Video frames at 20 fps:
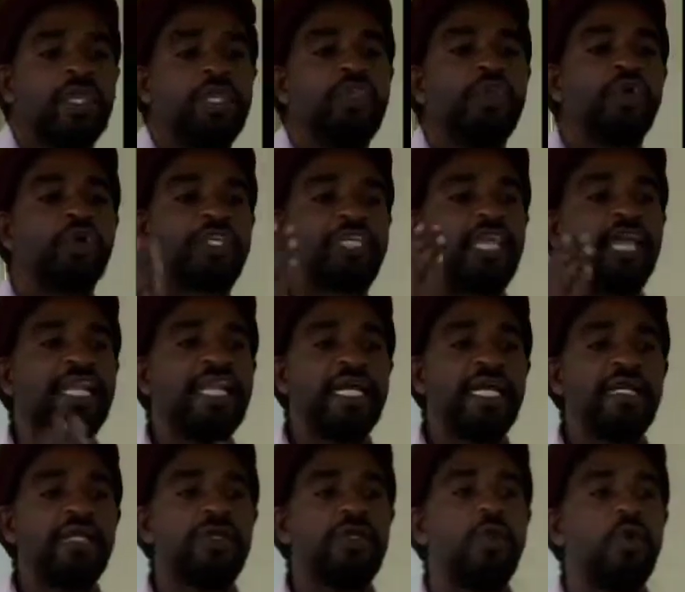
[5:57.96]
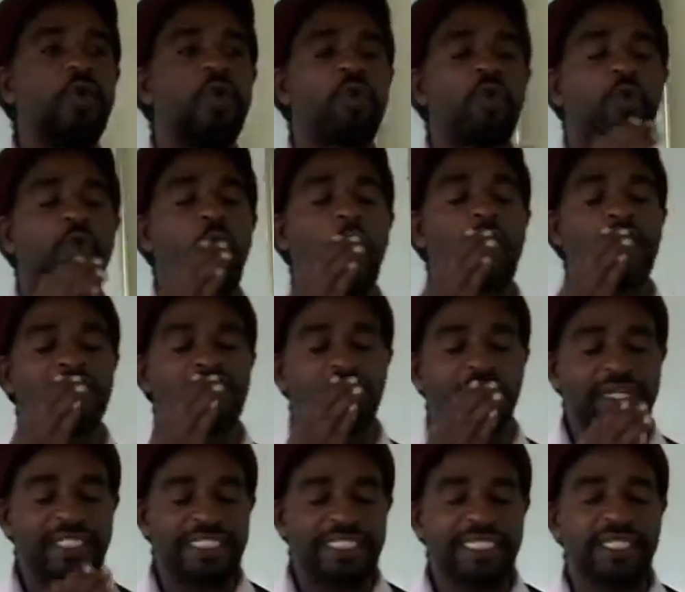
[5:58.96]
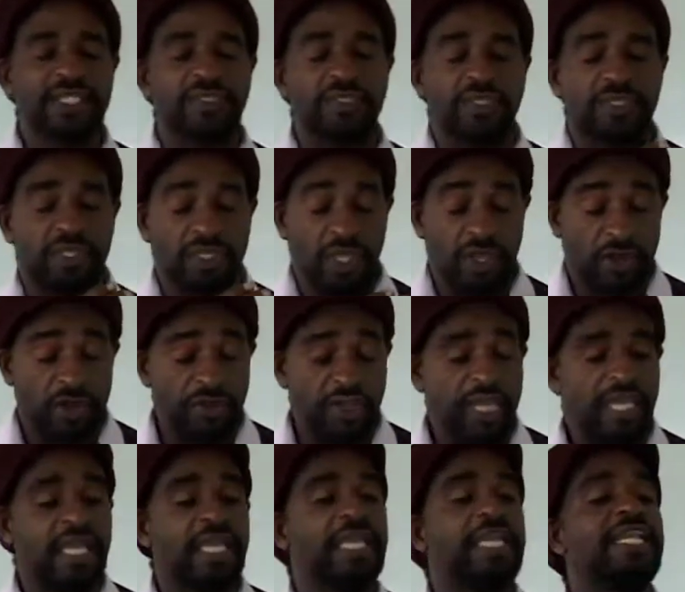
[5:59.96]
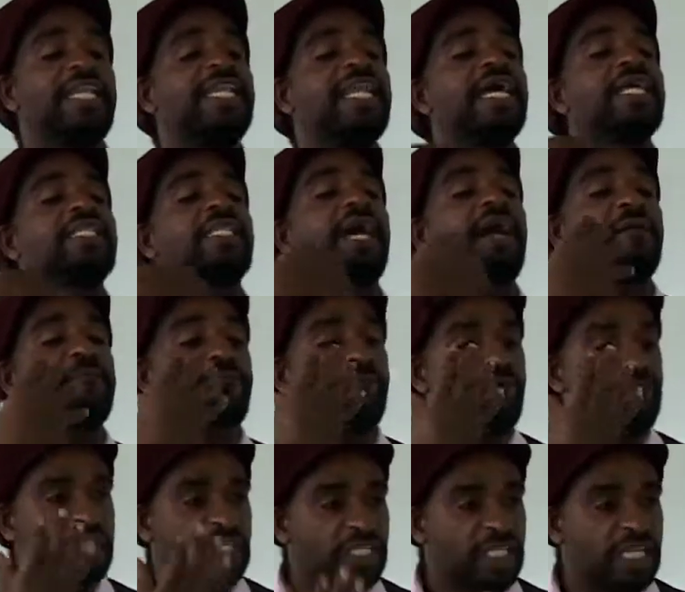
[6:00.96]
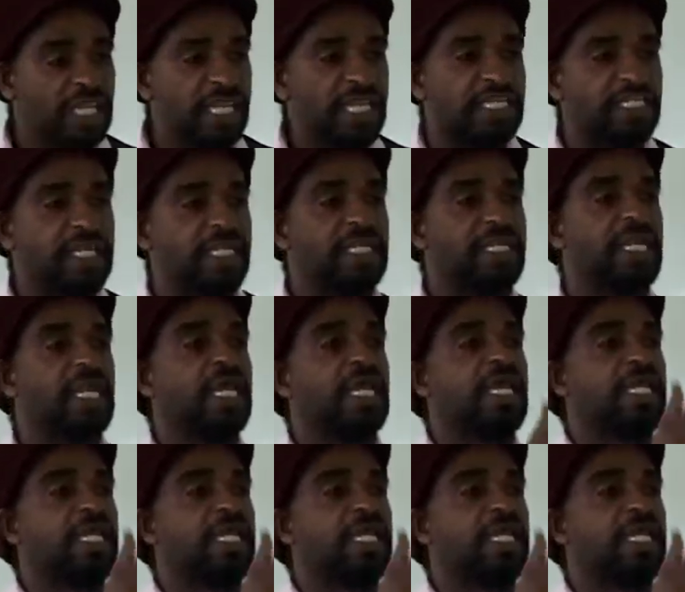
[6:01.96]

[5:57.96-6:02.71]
You cannot do quadratic theory not appreciating